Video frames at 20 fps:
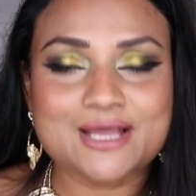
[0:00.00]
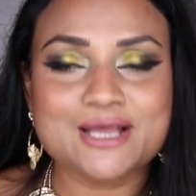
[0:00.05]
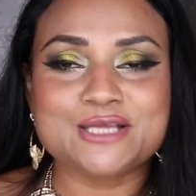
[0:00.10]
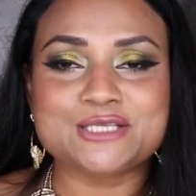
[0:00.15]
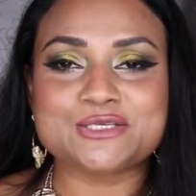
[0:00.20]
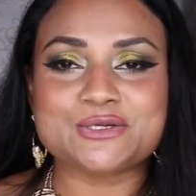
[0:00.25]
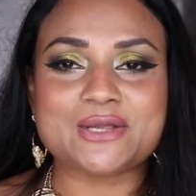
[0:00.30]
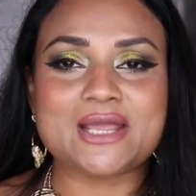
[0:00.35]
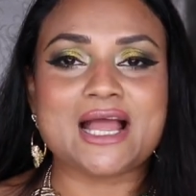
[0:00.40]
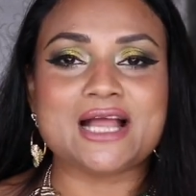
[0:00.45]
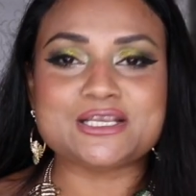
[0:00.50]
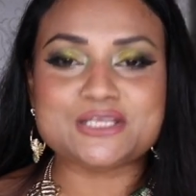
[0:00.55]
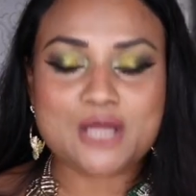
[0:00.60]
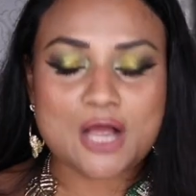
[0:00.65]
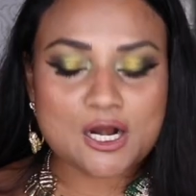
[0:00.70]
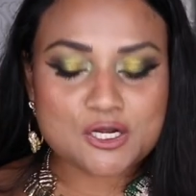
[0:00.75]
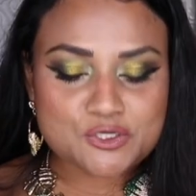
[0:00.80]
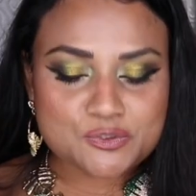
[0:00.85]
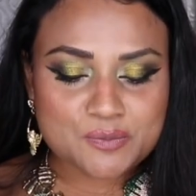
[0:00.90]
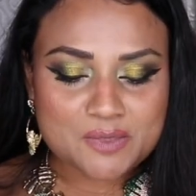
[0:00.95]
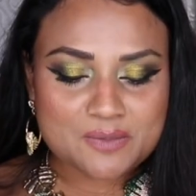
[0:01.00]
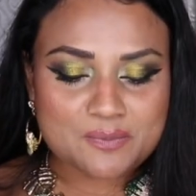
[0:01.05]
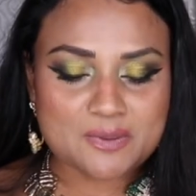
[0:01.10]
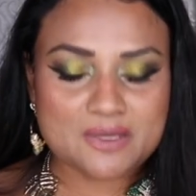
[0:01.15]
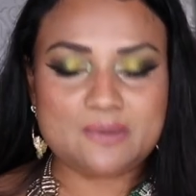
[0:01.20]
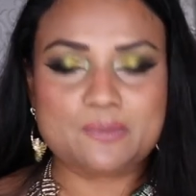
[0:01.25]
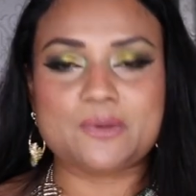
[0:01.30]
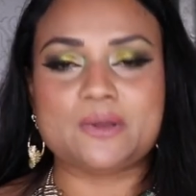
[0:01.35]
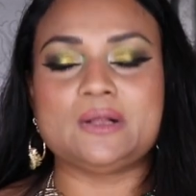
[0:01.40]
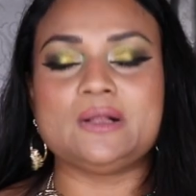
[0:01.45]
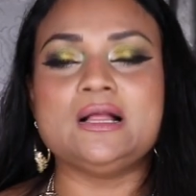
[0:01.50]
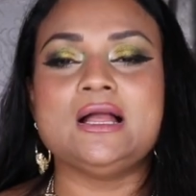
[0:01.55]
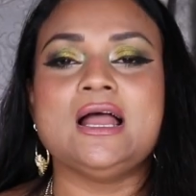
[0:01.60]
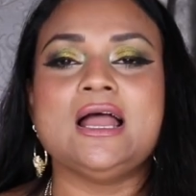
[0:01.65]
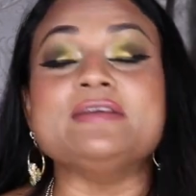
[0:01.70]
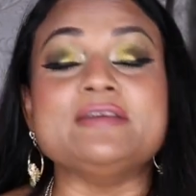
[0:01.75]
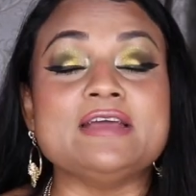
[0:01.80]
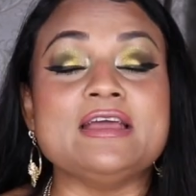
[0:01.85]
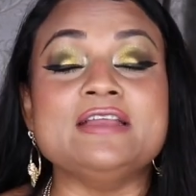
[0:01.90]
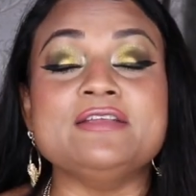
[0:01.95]
So yeah, talk to me people.
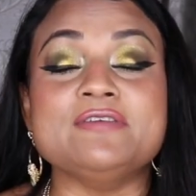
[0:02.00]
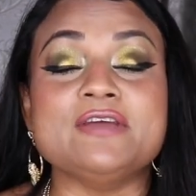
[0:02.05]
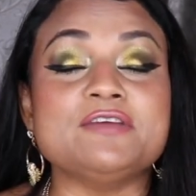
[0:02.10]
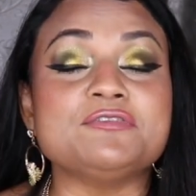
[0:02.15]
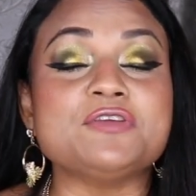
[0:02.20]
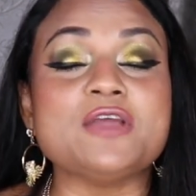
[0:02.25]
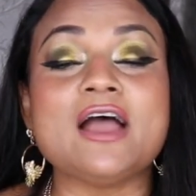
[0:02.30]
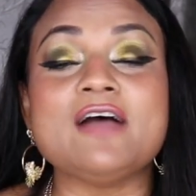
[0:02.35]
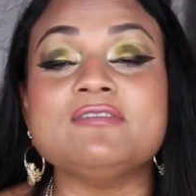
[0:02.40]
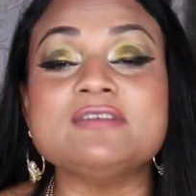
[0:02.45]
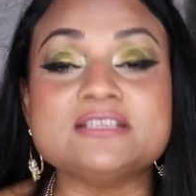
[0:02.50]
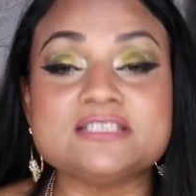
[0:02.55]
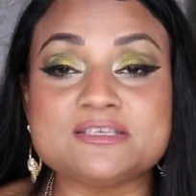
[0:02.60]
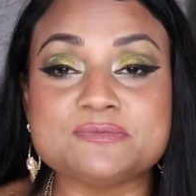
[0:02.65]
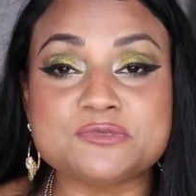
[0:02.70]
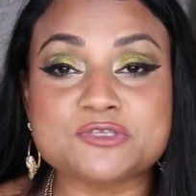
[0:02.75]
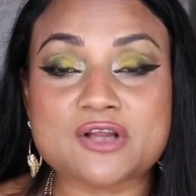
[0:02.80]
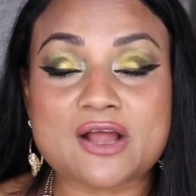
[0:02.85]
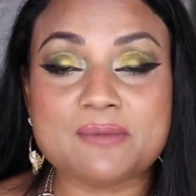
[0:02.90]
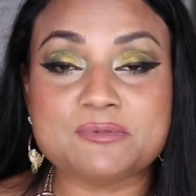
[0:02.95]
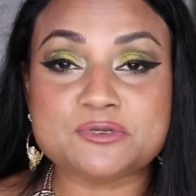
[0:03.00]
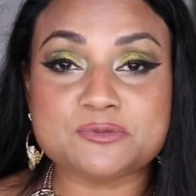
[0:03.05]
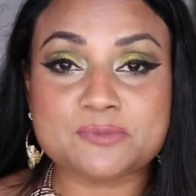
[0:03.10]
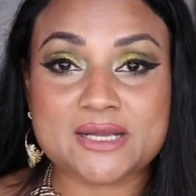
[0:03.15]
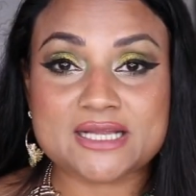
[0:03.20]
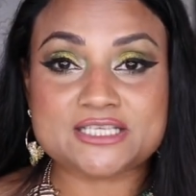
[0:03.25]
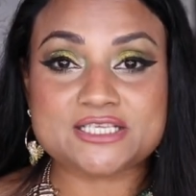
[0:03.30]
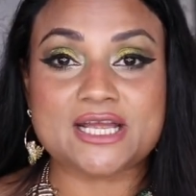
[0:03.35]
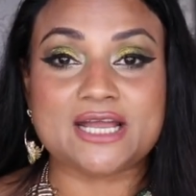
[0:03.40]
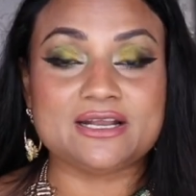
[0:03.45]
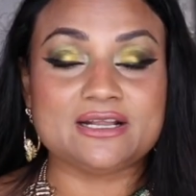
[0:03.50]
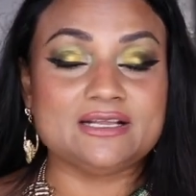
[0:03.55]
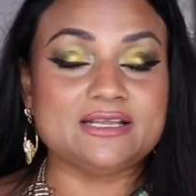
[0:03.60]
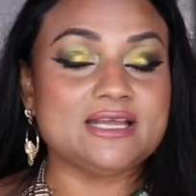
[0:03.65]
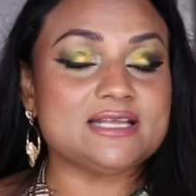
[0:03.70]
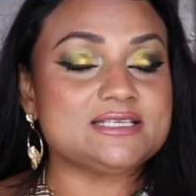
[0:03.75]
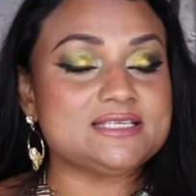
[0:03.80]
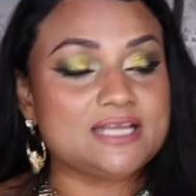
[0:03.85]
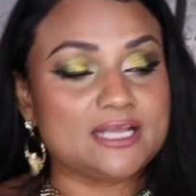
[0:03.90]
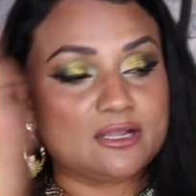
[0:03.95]
Anyway, if you haven't subscribed to my channel
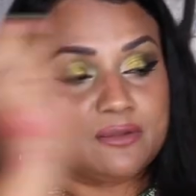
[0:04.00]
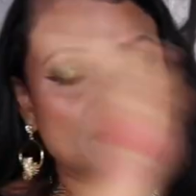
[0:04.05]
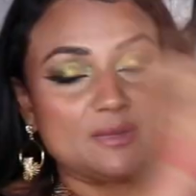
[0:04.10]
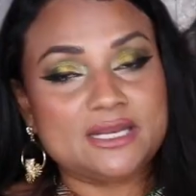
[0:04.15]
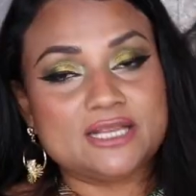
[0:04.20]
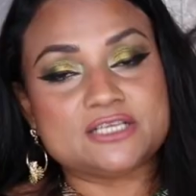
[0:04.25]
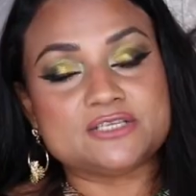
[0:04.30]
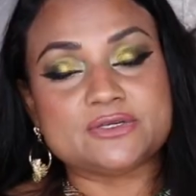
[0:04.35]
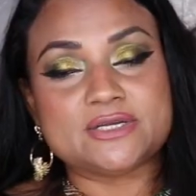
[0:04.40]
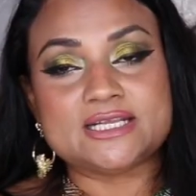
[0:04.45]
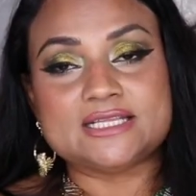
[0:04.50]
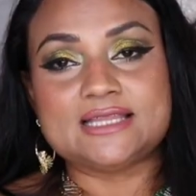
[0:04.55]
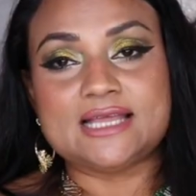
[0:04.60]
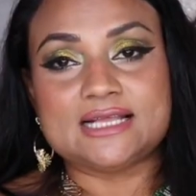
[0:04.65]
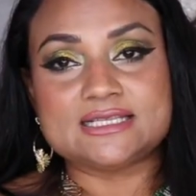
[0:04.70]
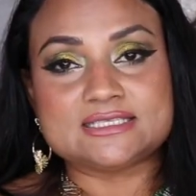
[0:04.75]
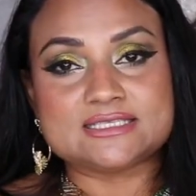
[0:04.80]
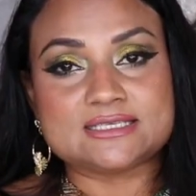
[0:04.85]
yet, take a minute to hit that